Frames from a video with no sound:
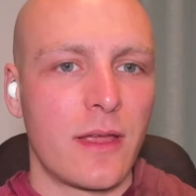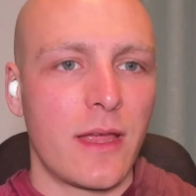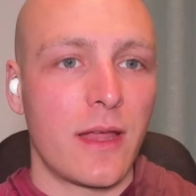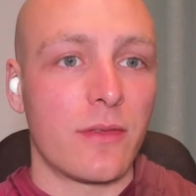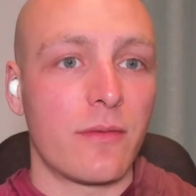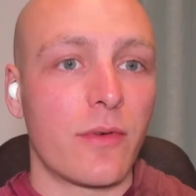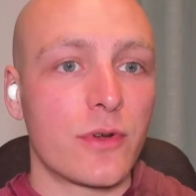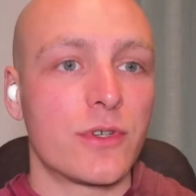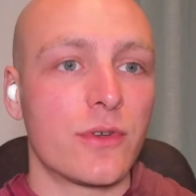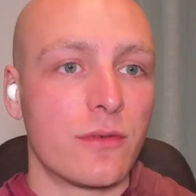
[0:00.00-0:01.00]
and the
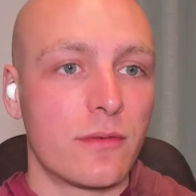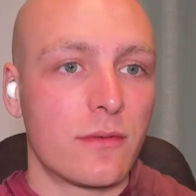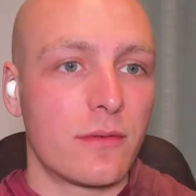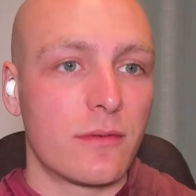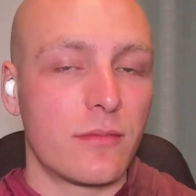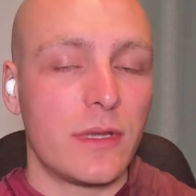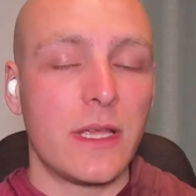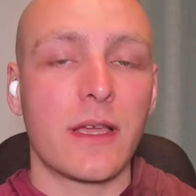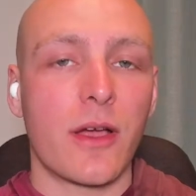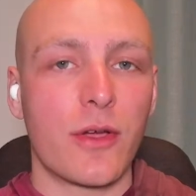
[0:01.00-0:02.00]
virtue
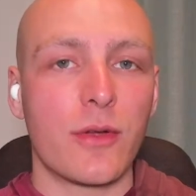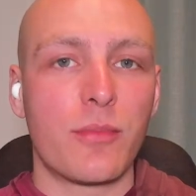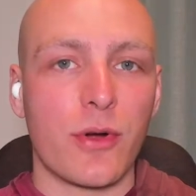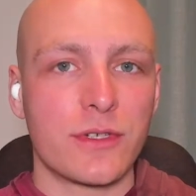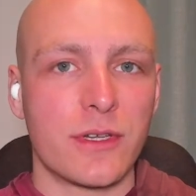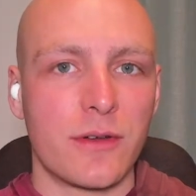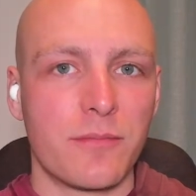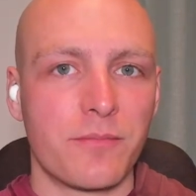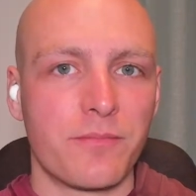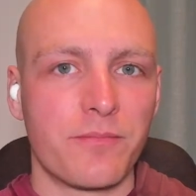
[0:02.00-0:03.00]
being a good person.
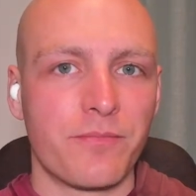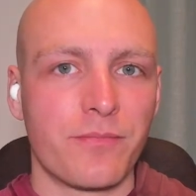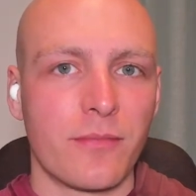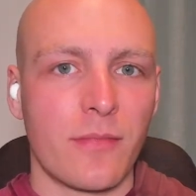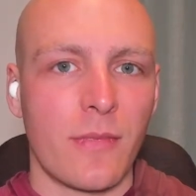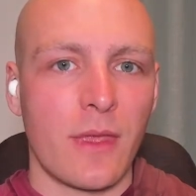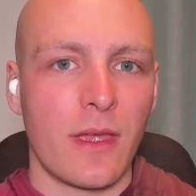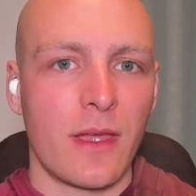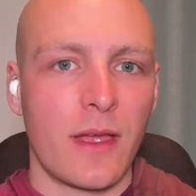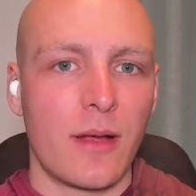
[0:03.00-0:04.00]

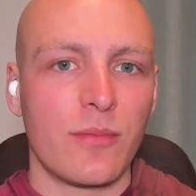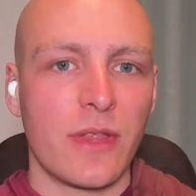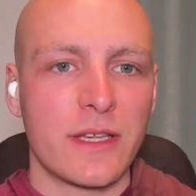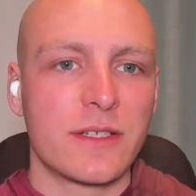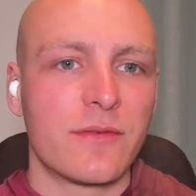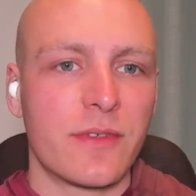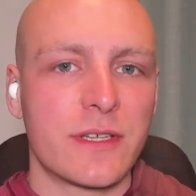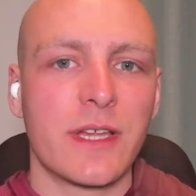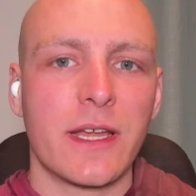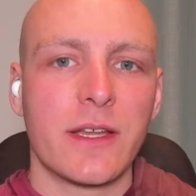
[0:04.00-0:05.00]
I'm less
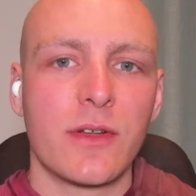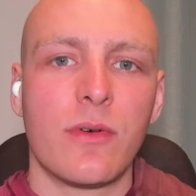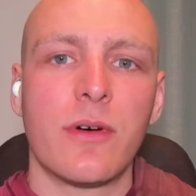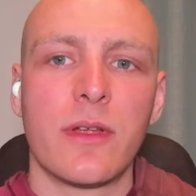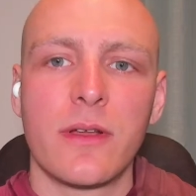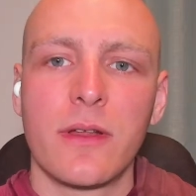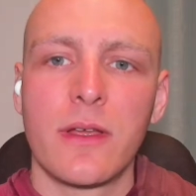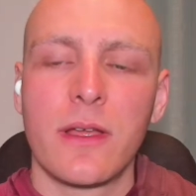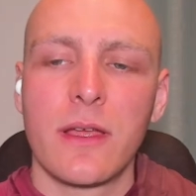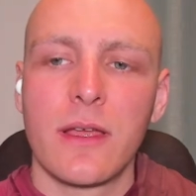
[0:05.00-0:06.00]
fixated on
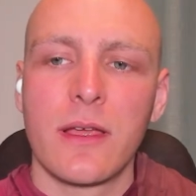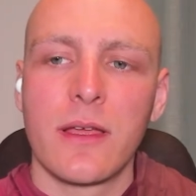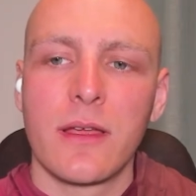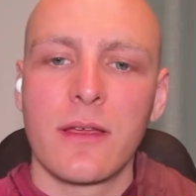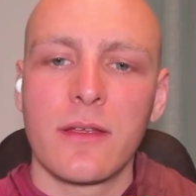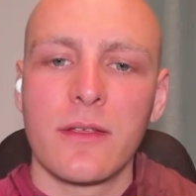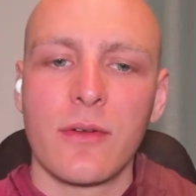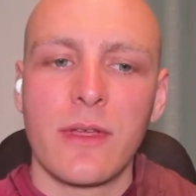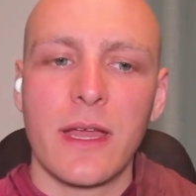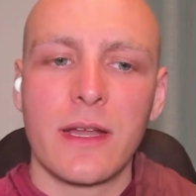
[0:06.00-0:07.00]

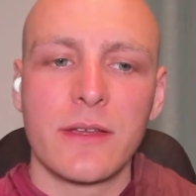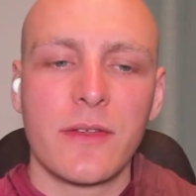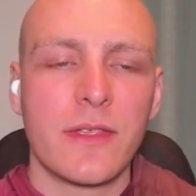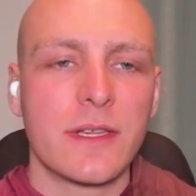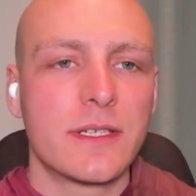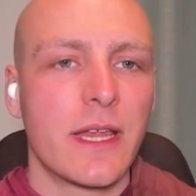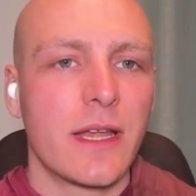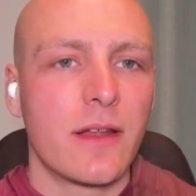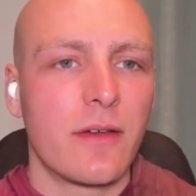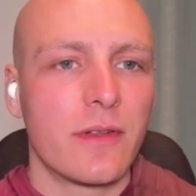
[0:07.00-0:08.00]
getting to this
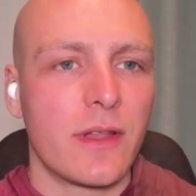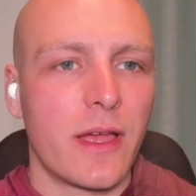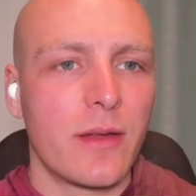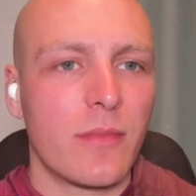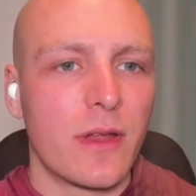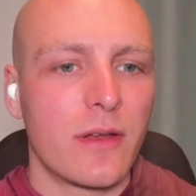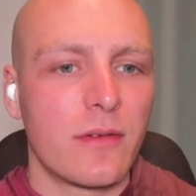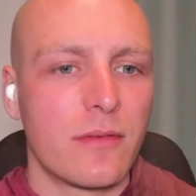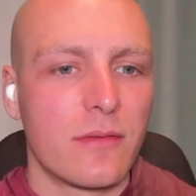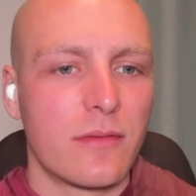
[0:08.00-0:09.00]
state of enlightenment,
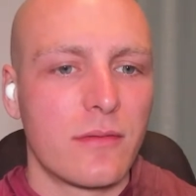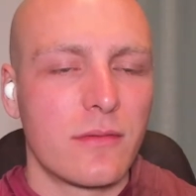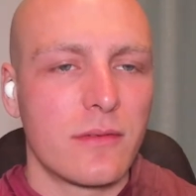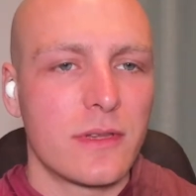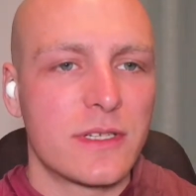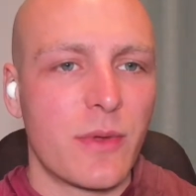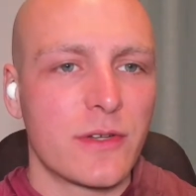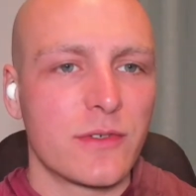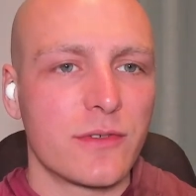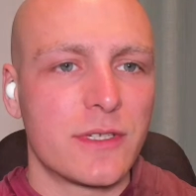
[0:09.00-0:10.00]

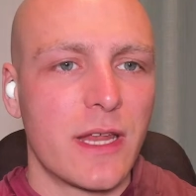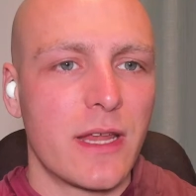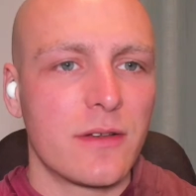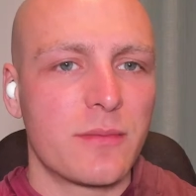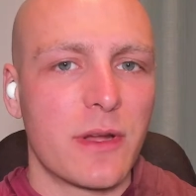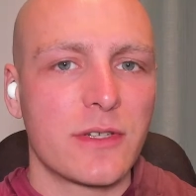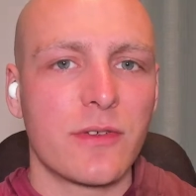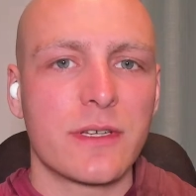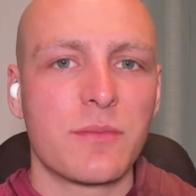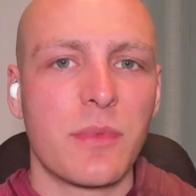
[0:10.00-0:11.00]
special state, special
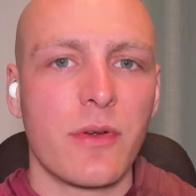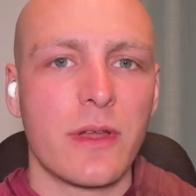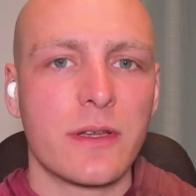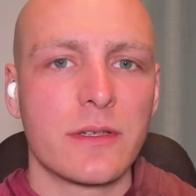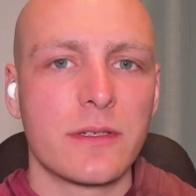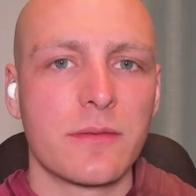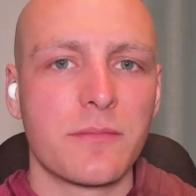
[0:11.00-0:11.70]
experience.